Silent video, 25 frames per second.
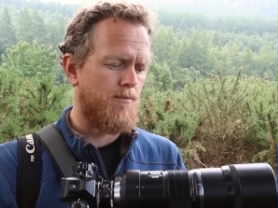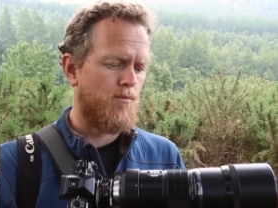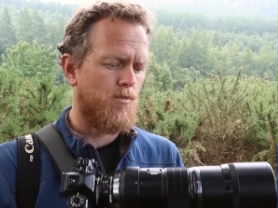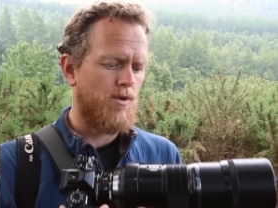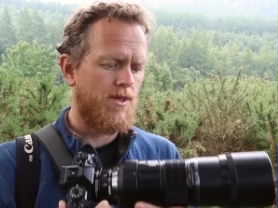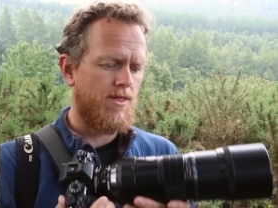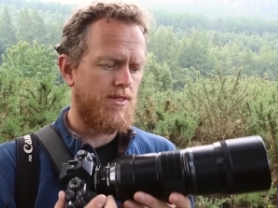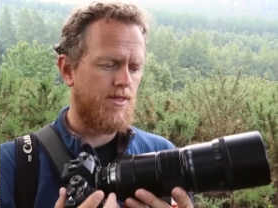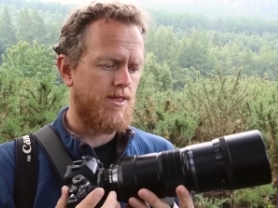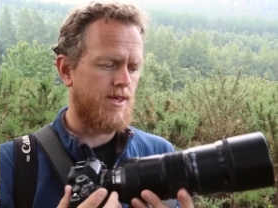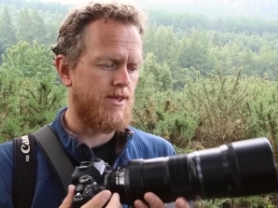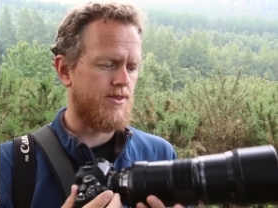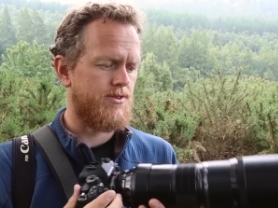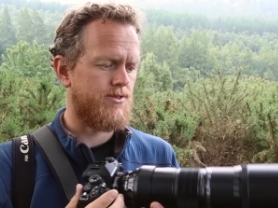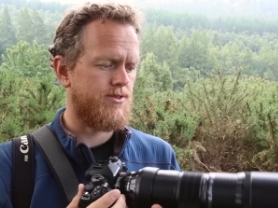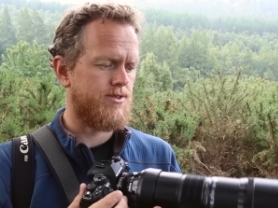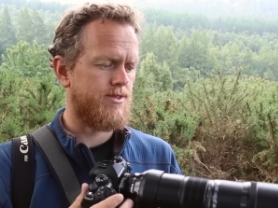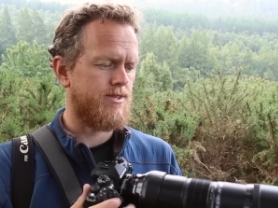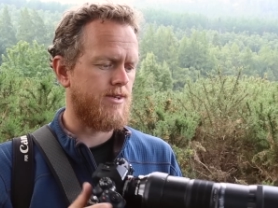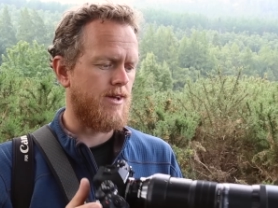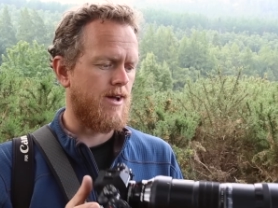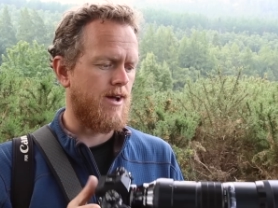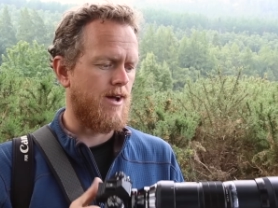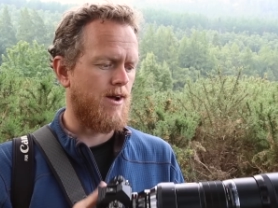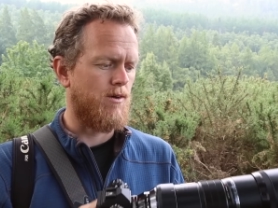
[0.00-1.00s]
With
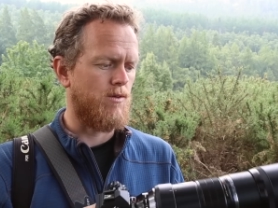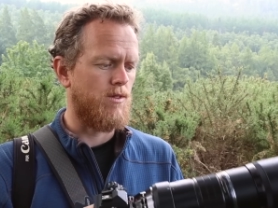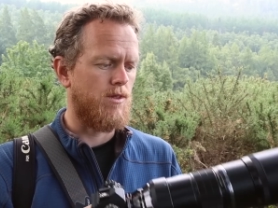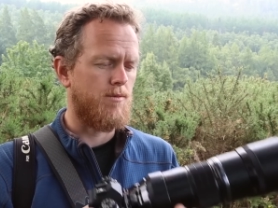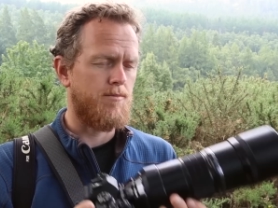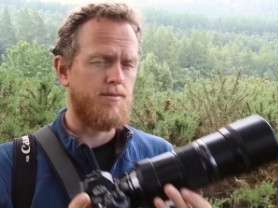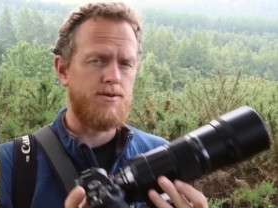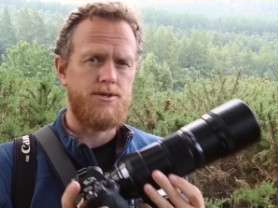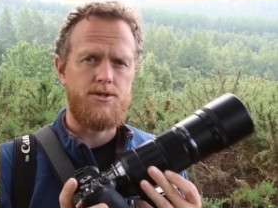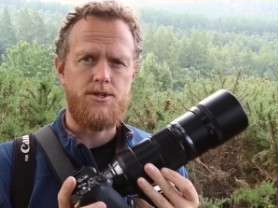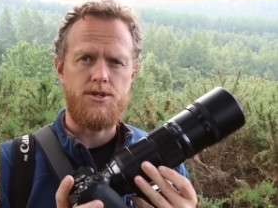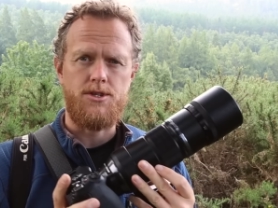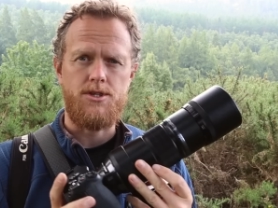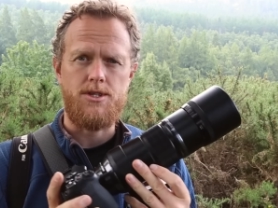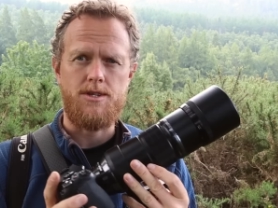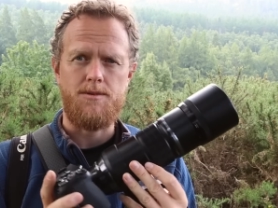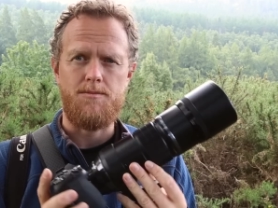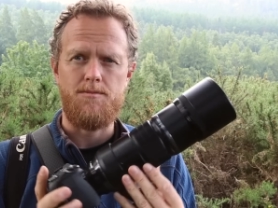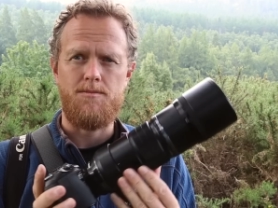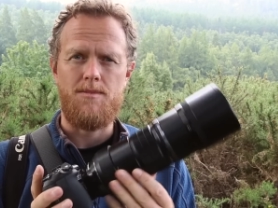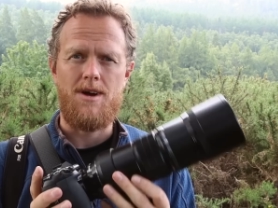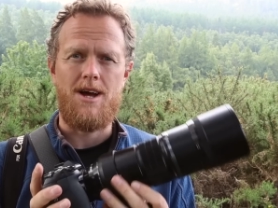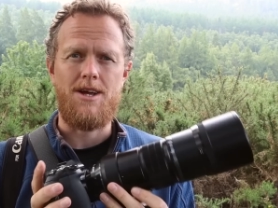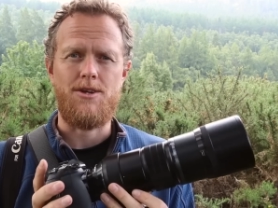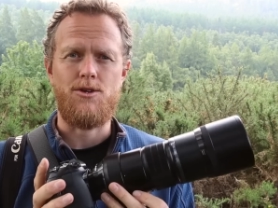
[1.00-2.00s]
this Olympus
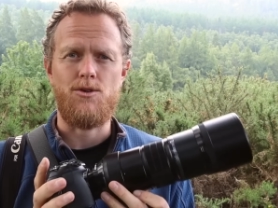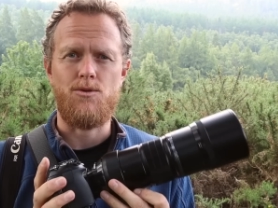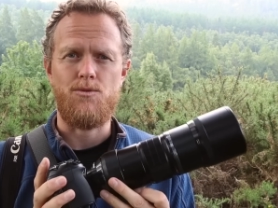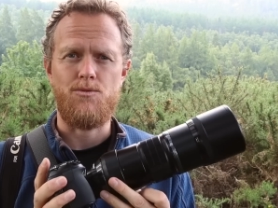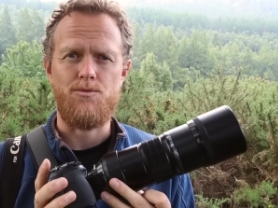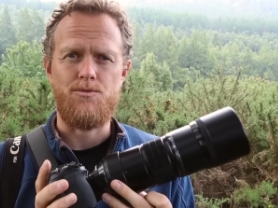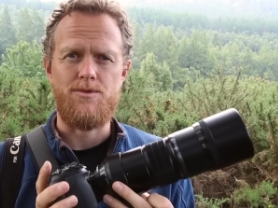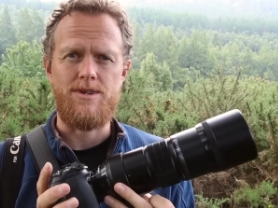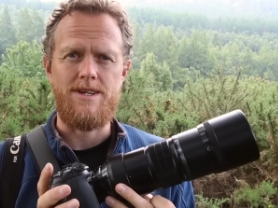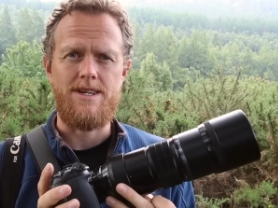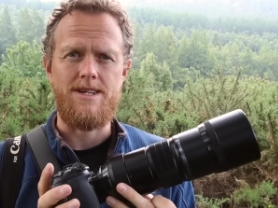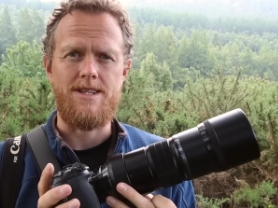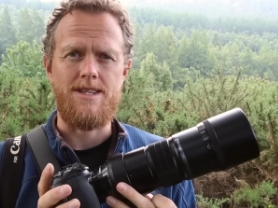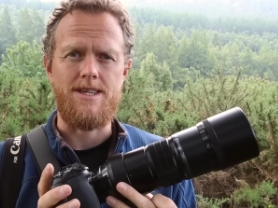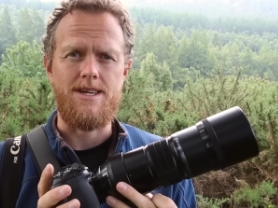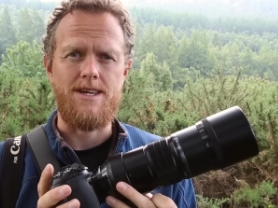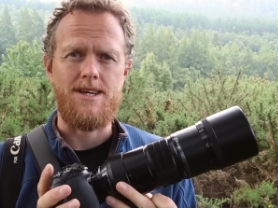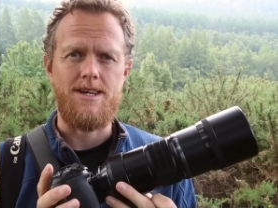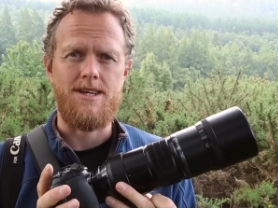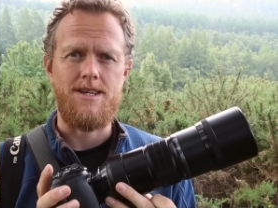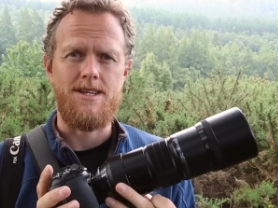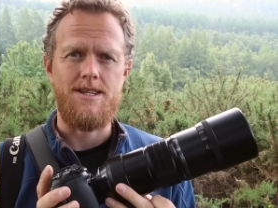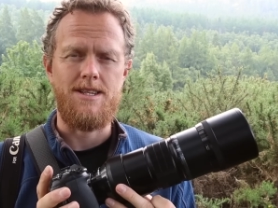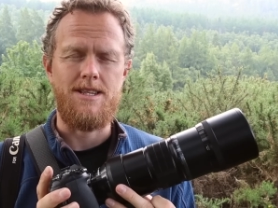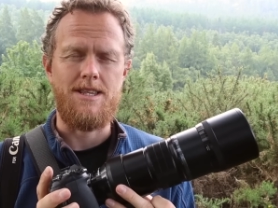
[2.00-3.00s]
system, I don't
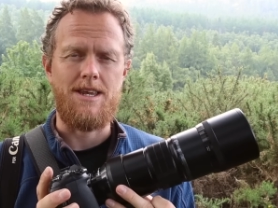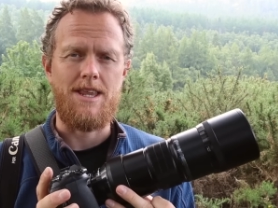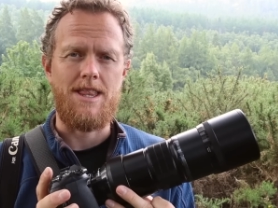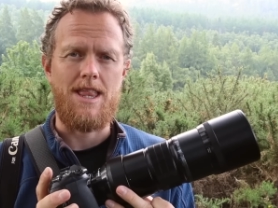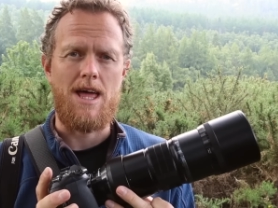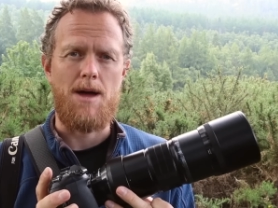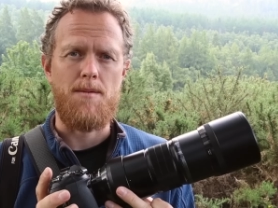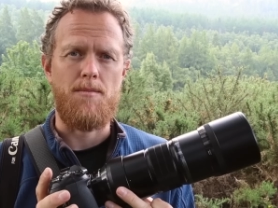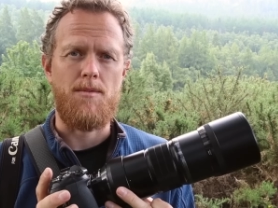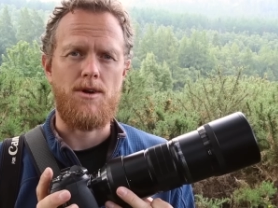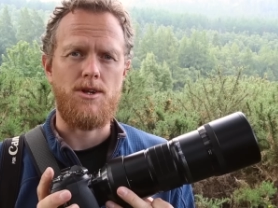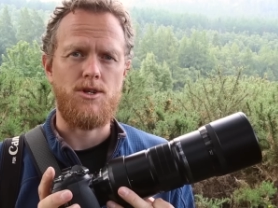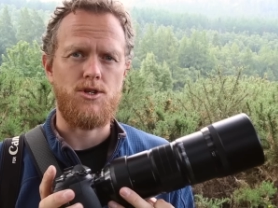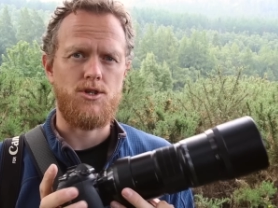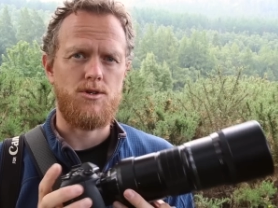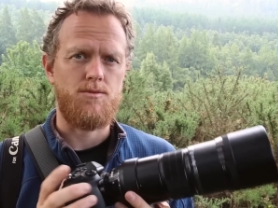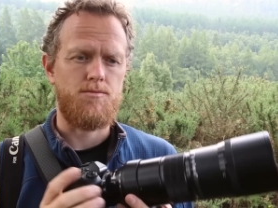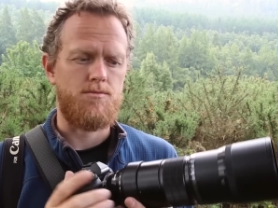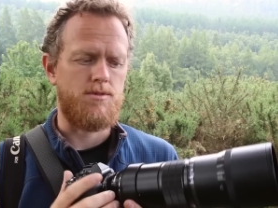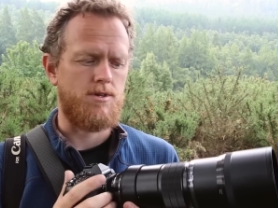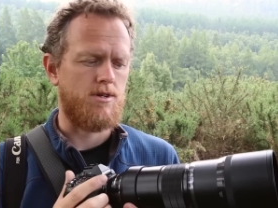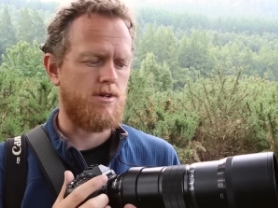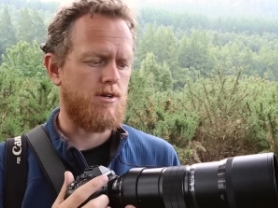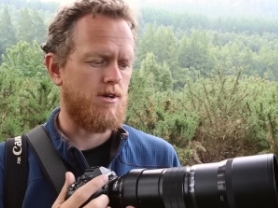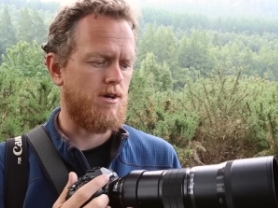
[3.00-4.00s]
really need it that much
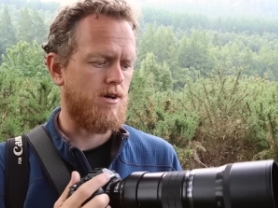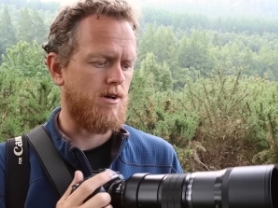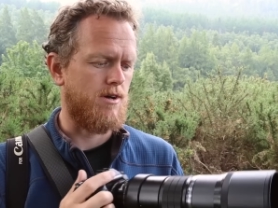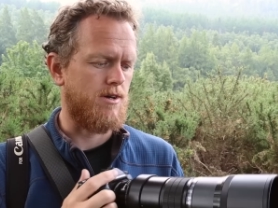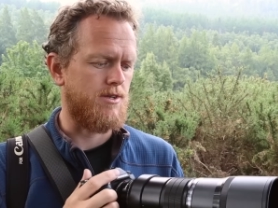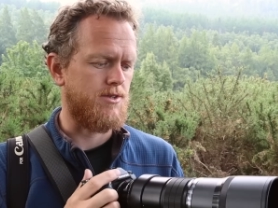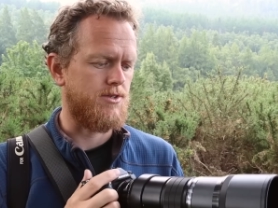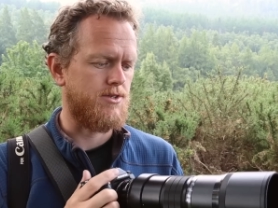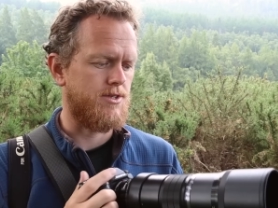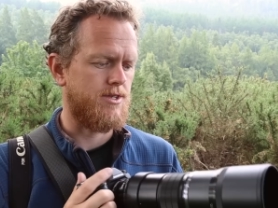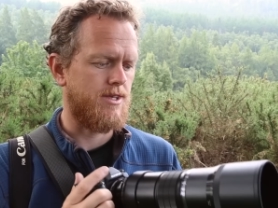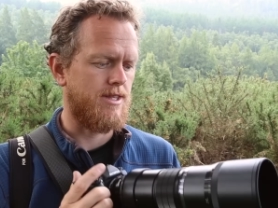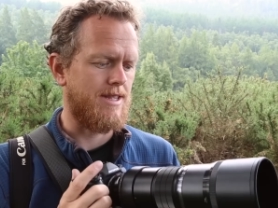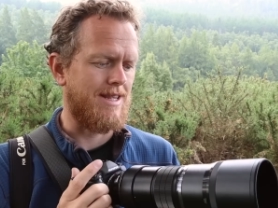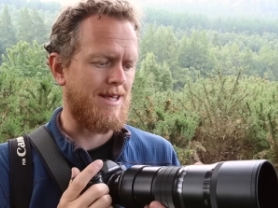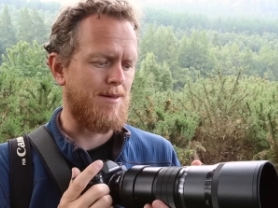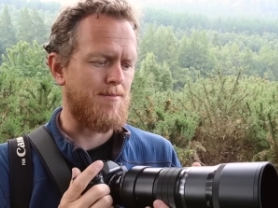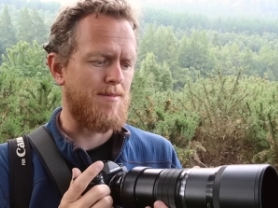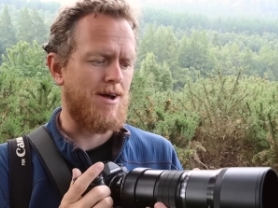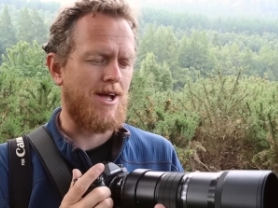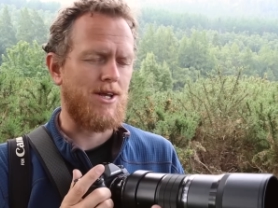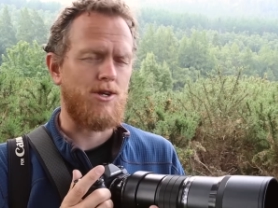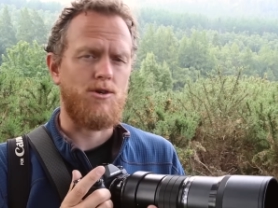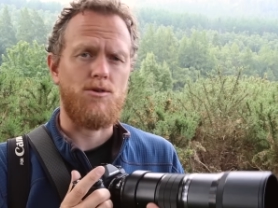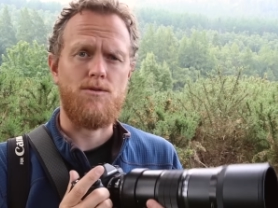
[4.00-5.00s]
because the
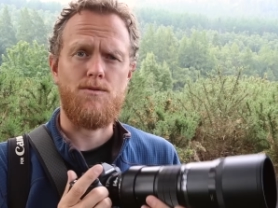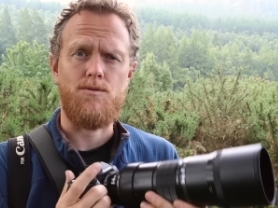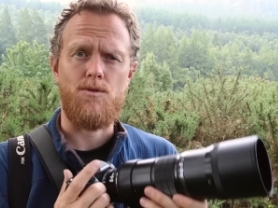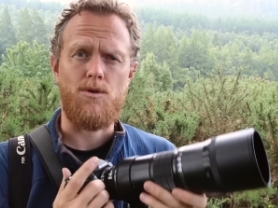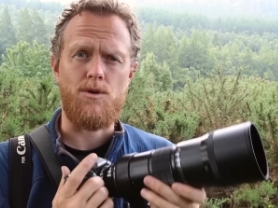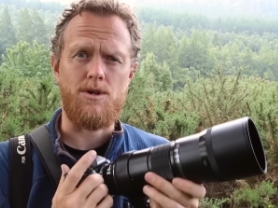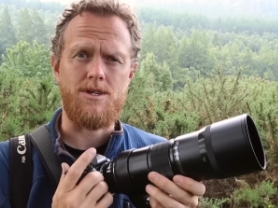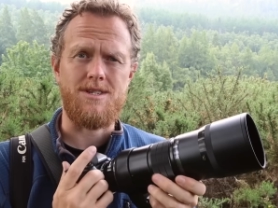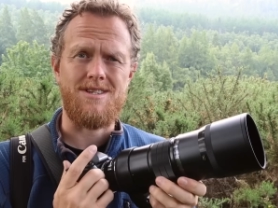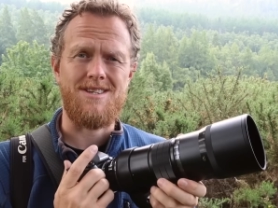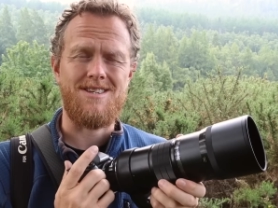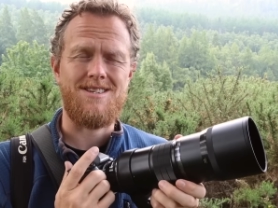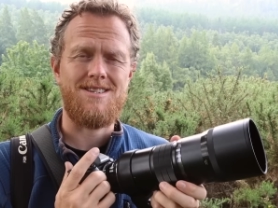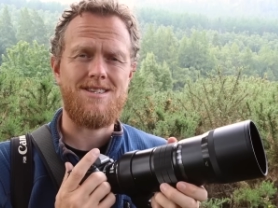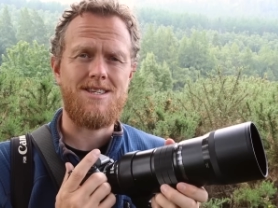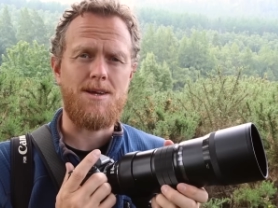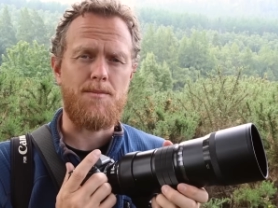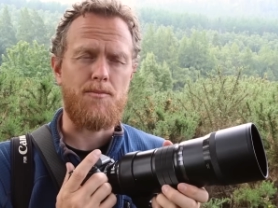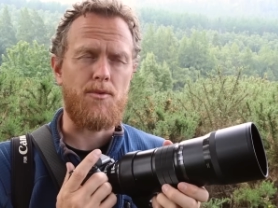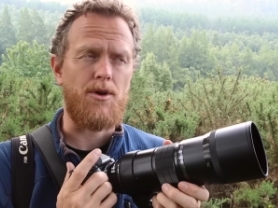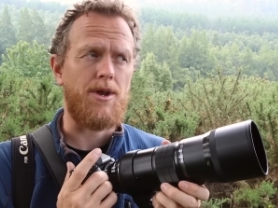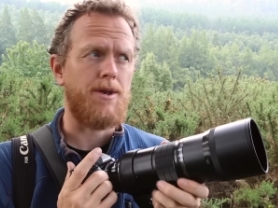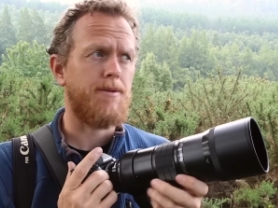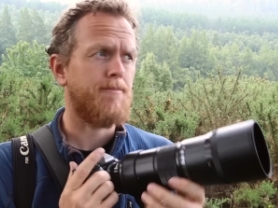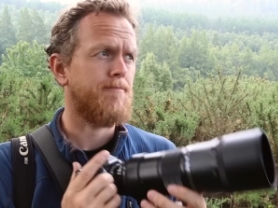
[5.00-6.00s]
manual focus is
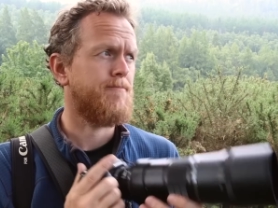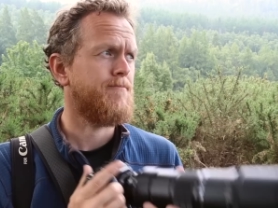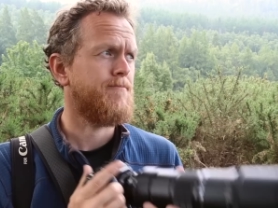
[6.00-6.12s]
separate.